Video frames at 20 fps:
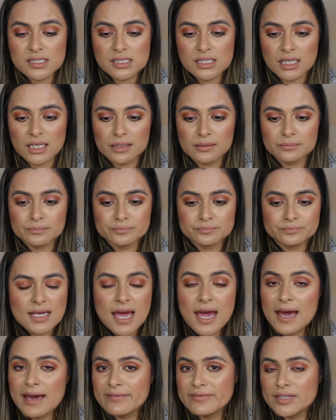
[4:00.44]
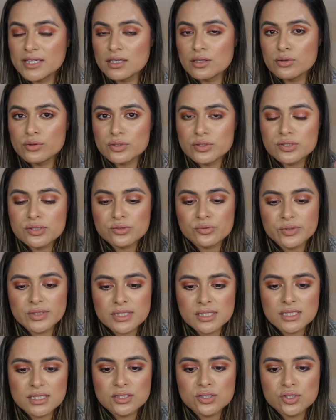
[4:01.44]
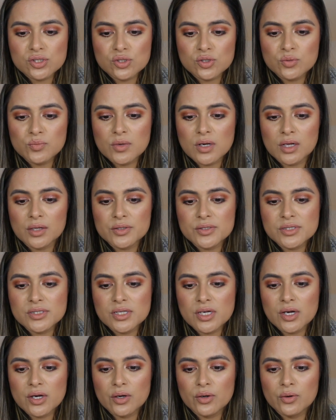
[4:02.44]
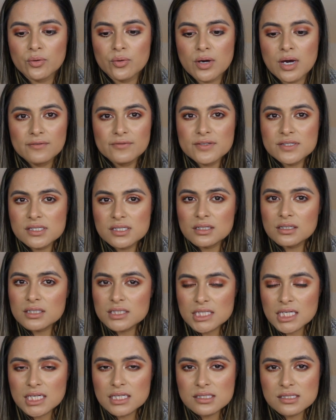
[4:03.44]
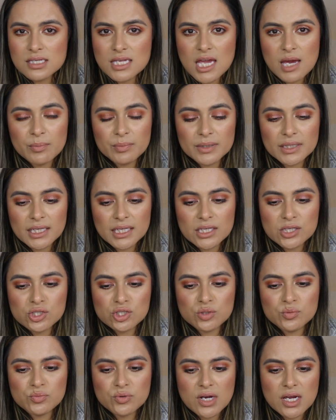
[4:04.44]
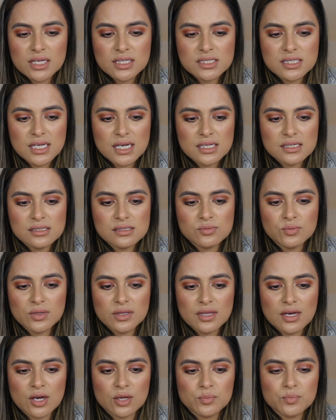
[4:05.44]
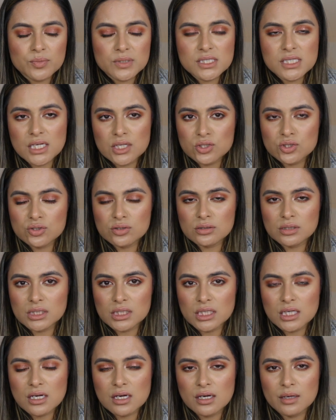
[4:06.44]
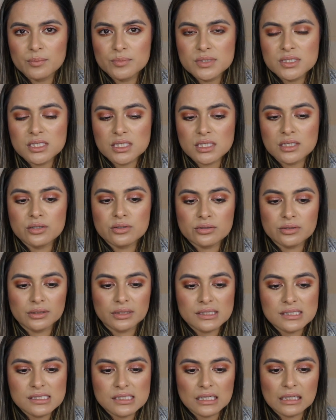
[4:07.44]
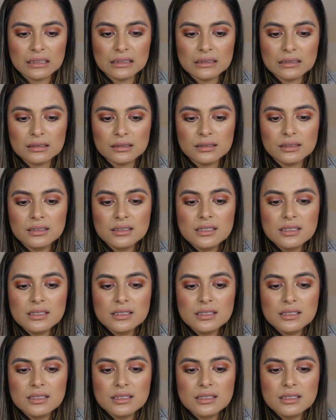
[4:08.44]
skin. Having the squeezy tube also facilitates the application process without potentially decreasing